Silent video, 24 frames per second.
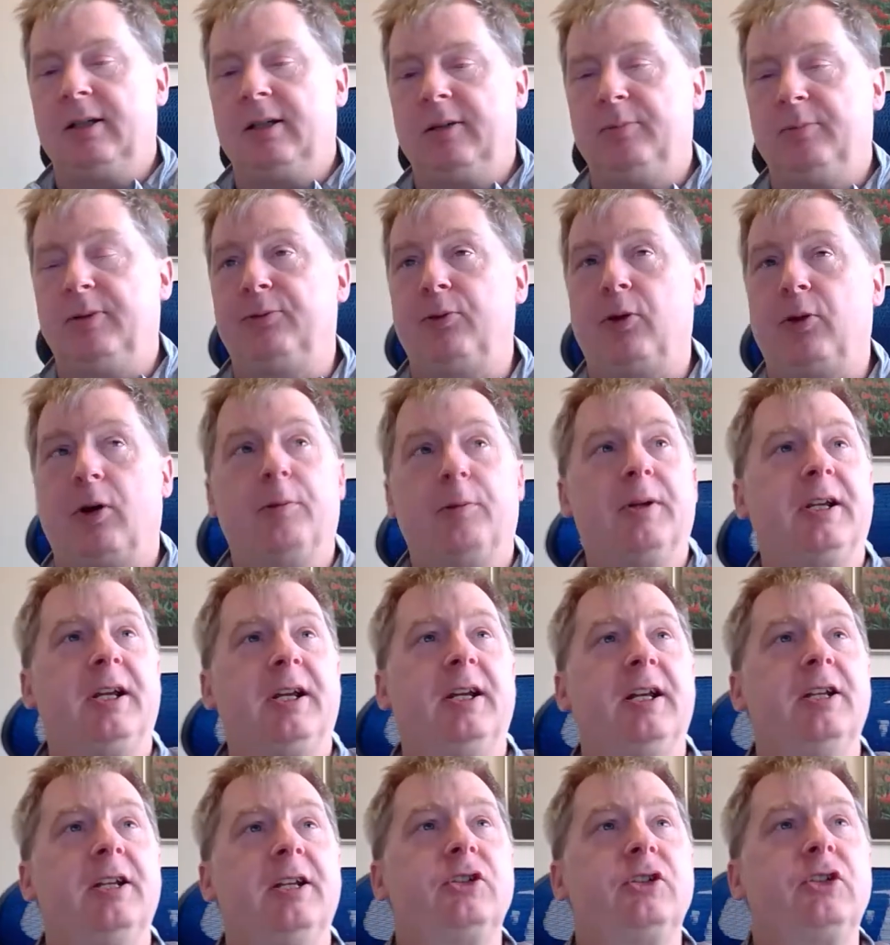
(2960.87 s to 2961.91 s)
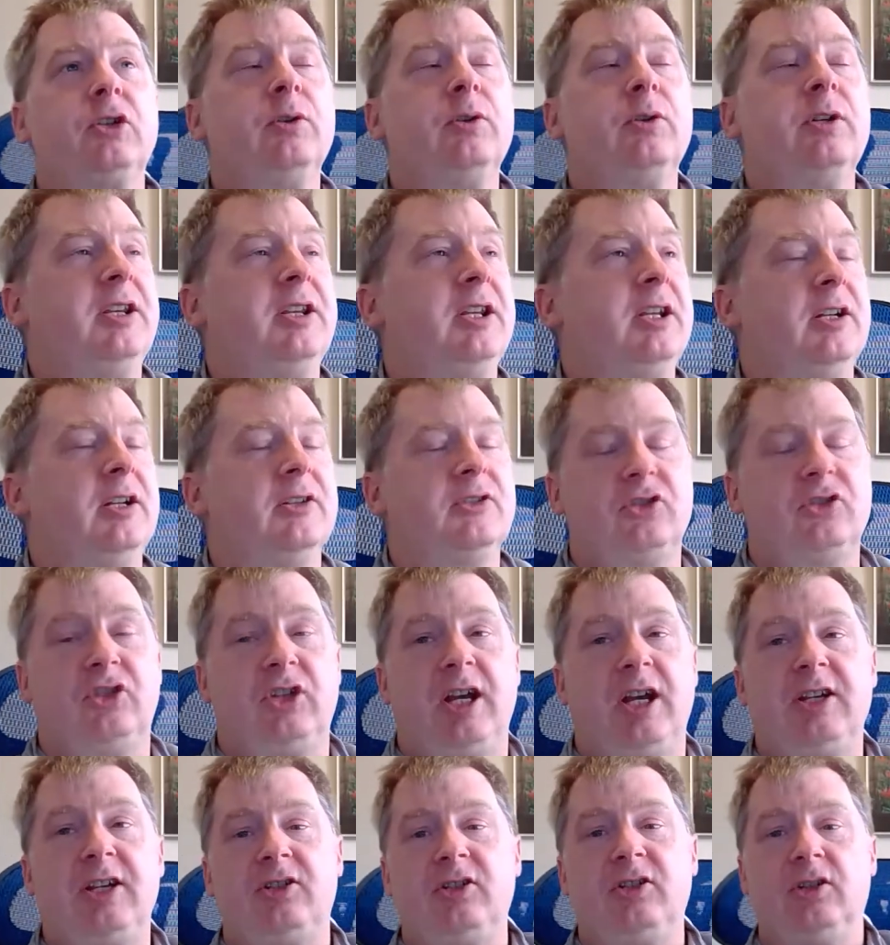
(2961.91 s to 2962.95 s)
Before we get into anything else,
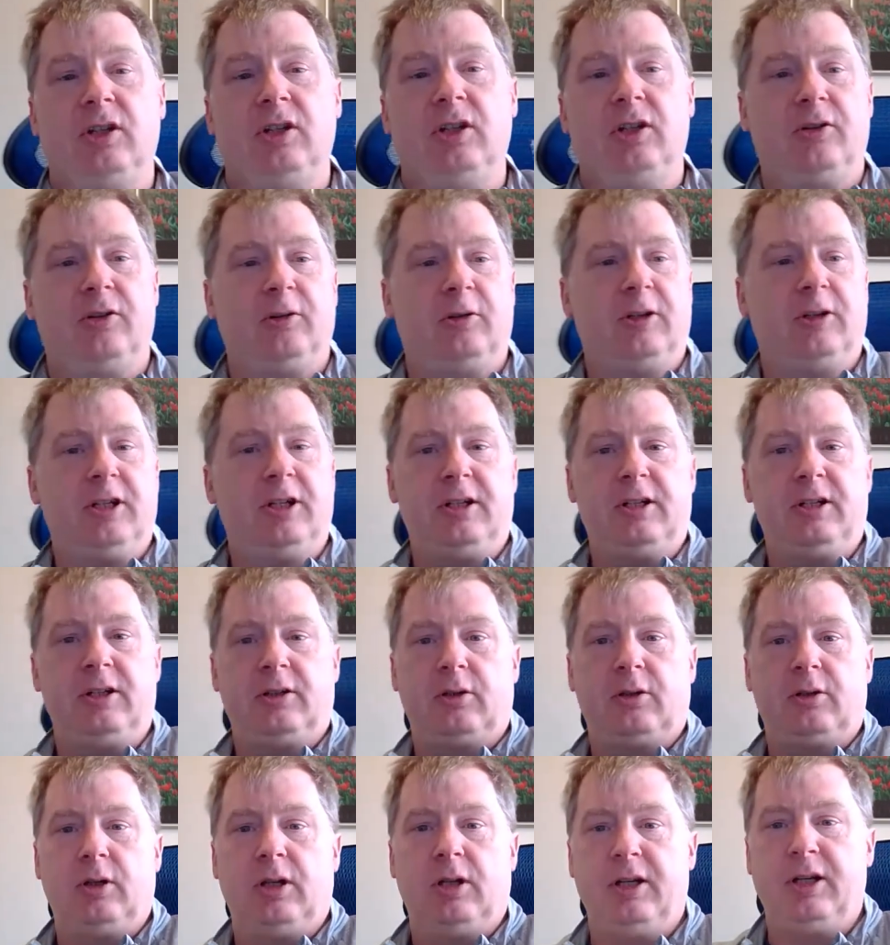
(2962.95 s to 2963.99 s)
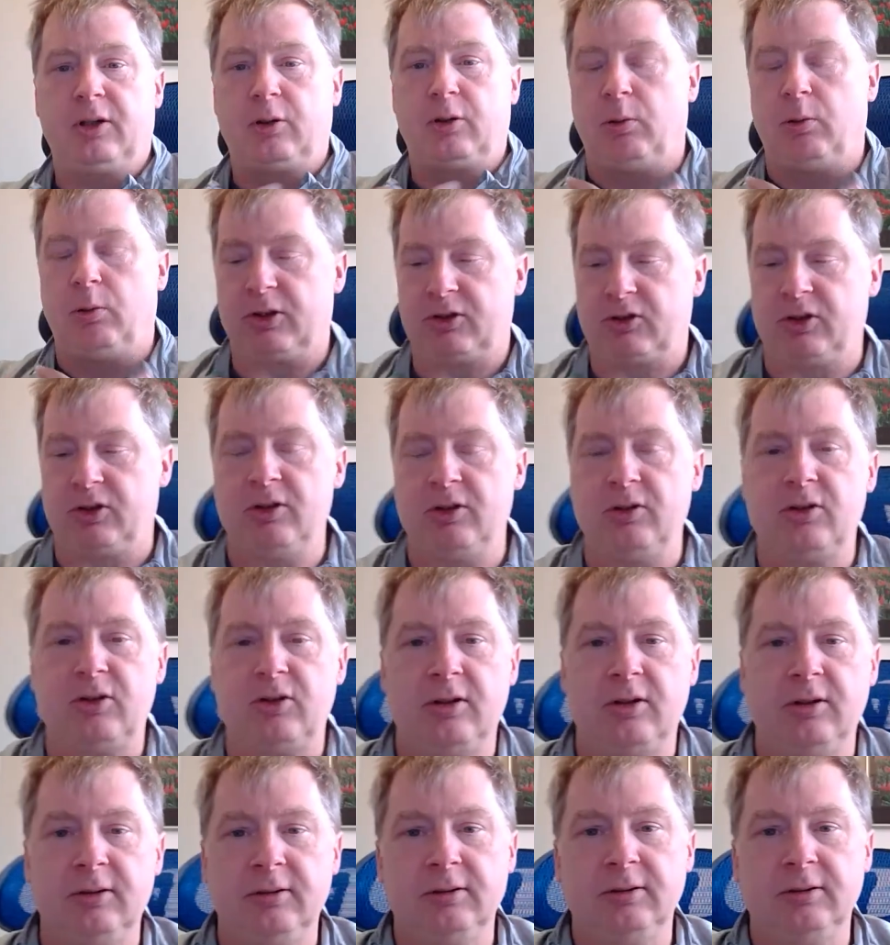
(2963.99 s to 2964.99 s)
Jason, are there any questions?